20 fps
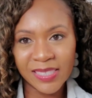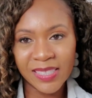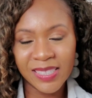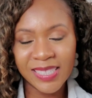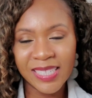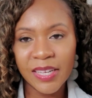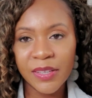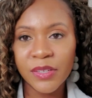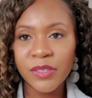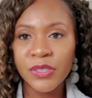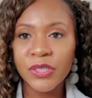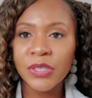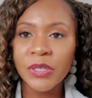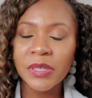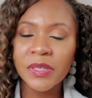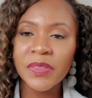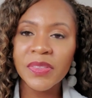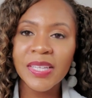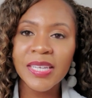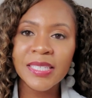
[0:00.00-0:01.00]
yeah, there's
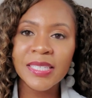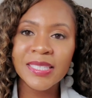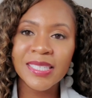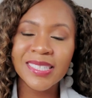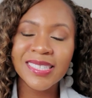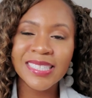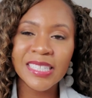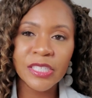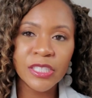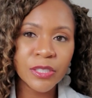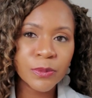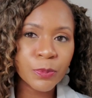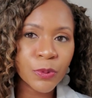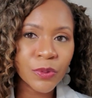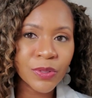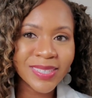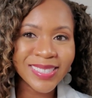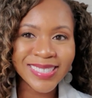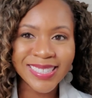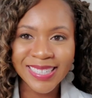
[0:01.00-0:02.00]
certain things that
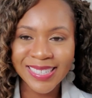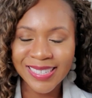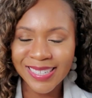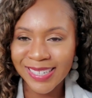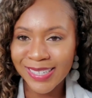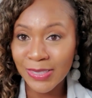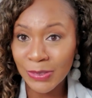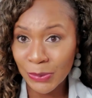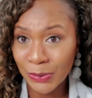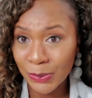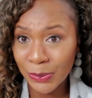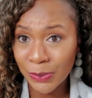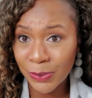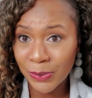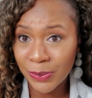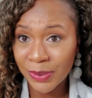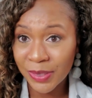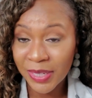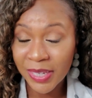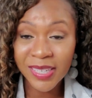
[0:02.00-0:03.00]
Neosporin cannot do.
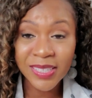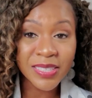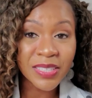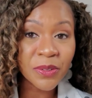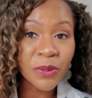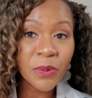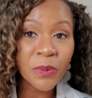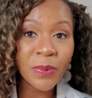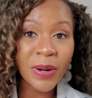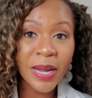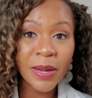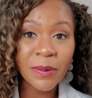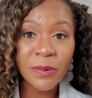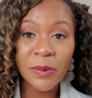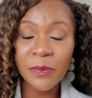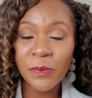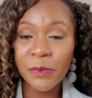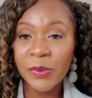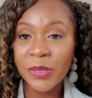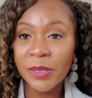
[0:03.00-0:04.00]
So why
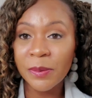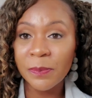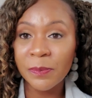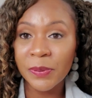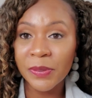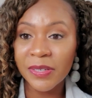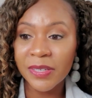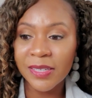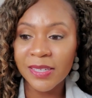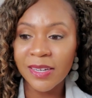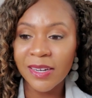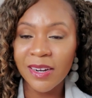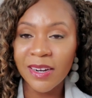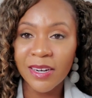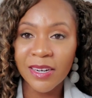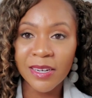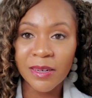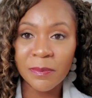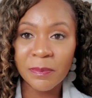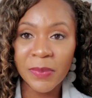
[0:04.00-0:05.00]
would we put
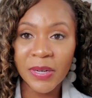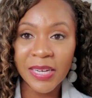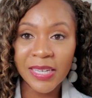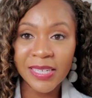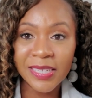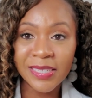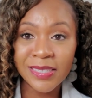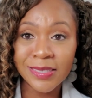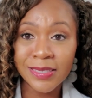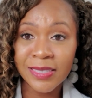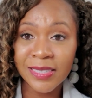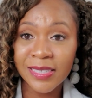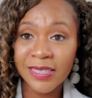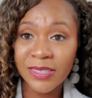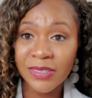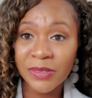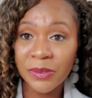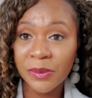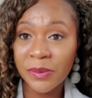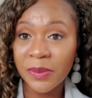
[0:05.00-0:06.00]
our bodies
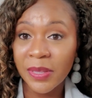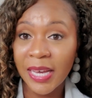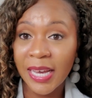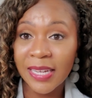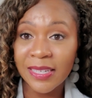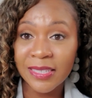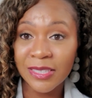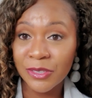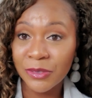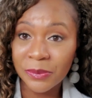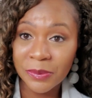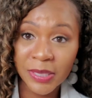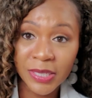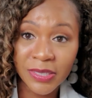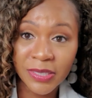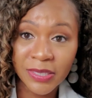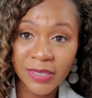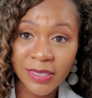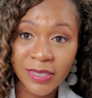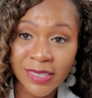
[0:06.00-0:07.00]
into that
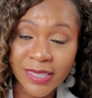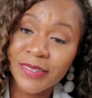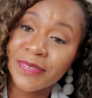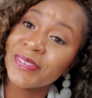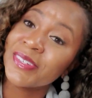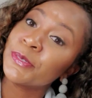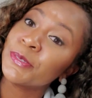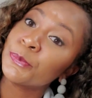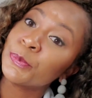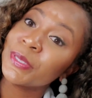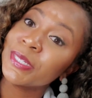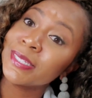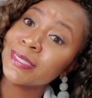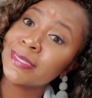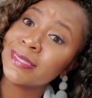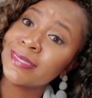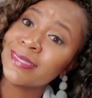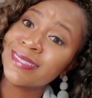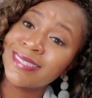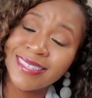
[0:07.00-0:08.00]
situation in the first
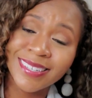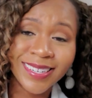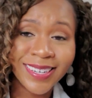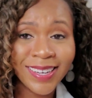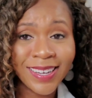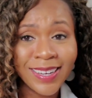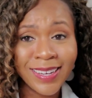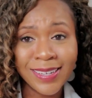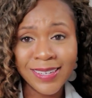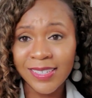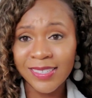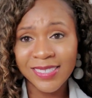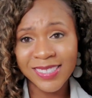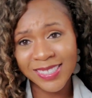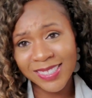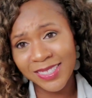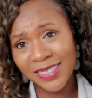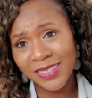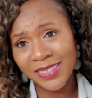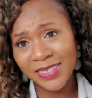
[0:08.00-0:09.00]
place?
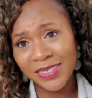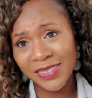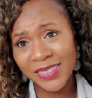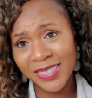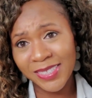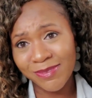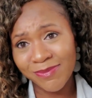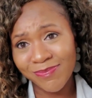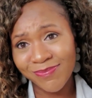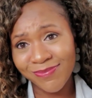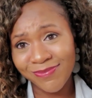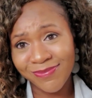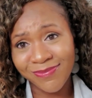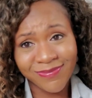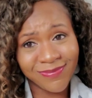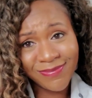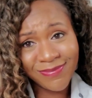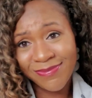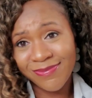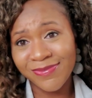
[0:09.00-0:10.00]
Just don't do it.
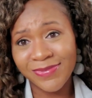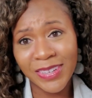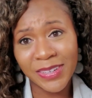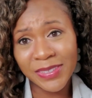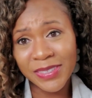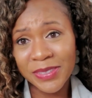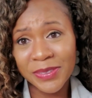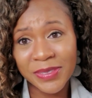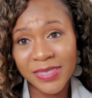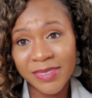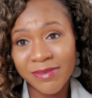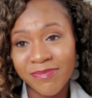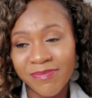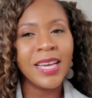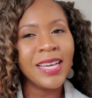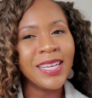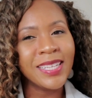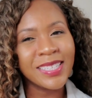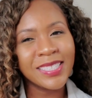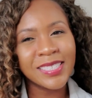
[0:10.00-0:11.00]
Don't do it.
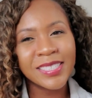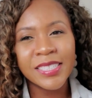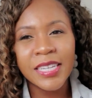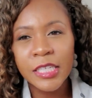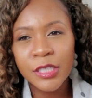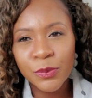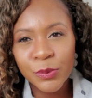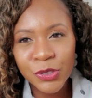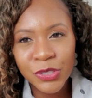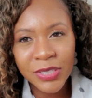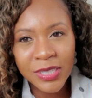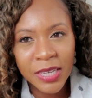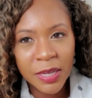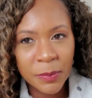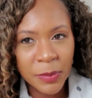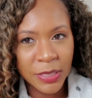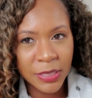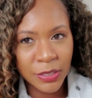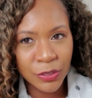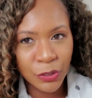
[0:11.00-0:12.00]
This next one should
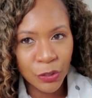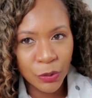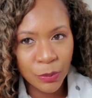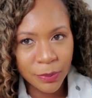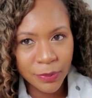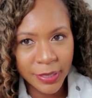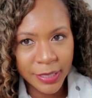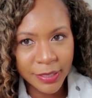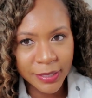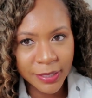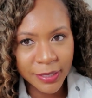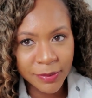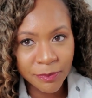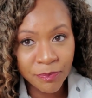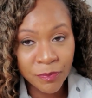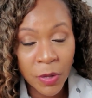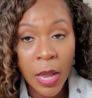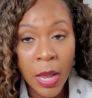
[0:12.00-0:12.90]
come as a no-brainer.